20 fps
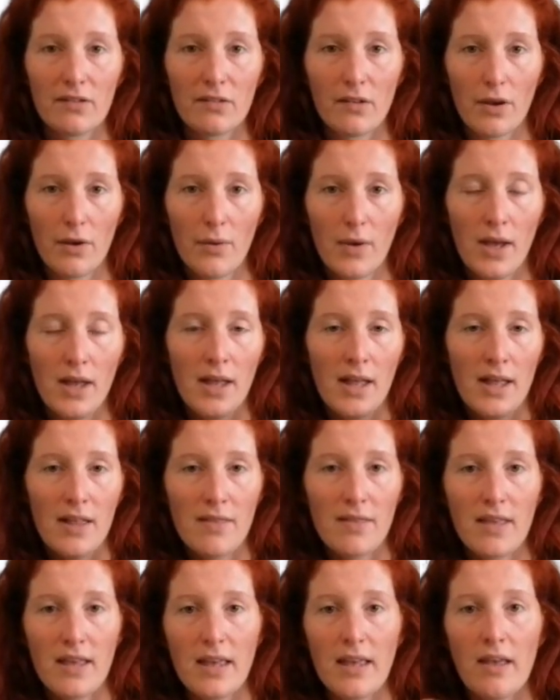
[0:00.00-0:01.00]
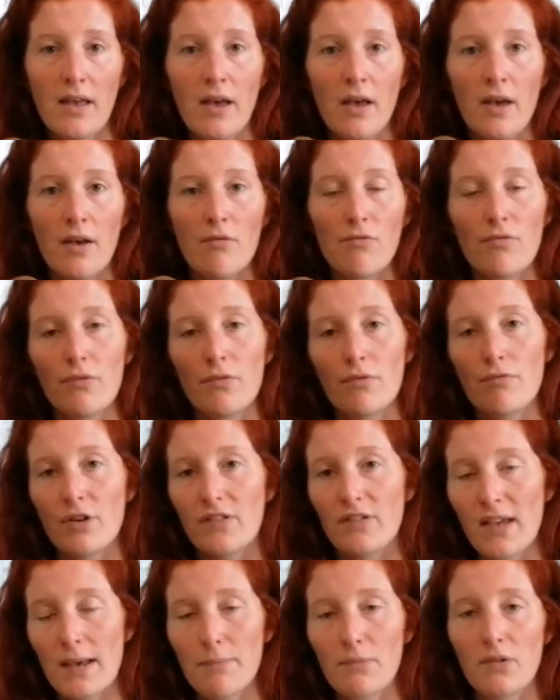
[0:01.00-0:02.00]
So the
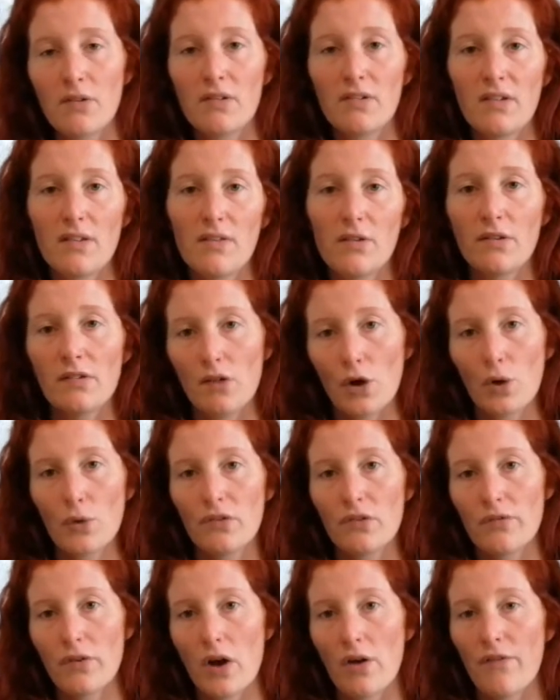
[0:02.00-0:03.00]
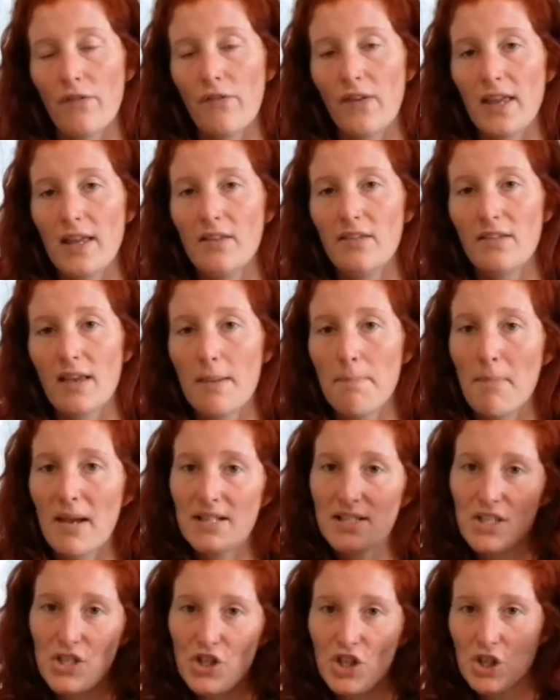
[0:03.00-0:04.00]
receptors in the soles of our feet send
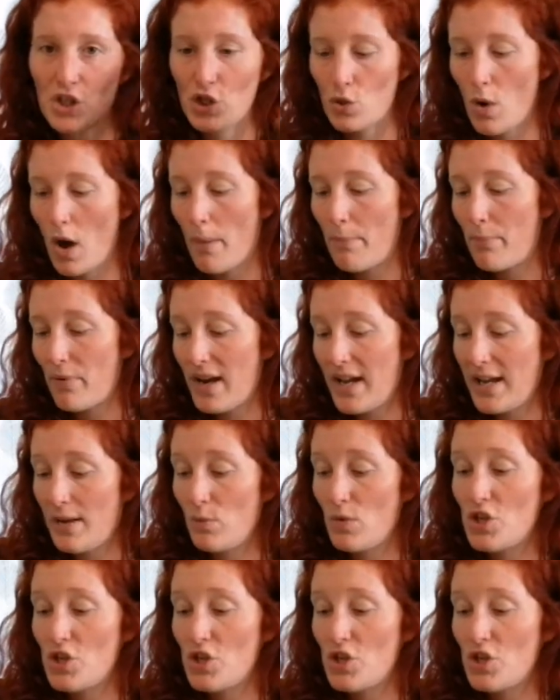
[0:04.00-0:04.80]
messages to our brain,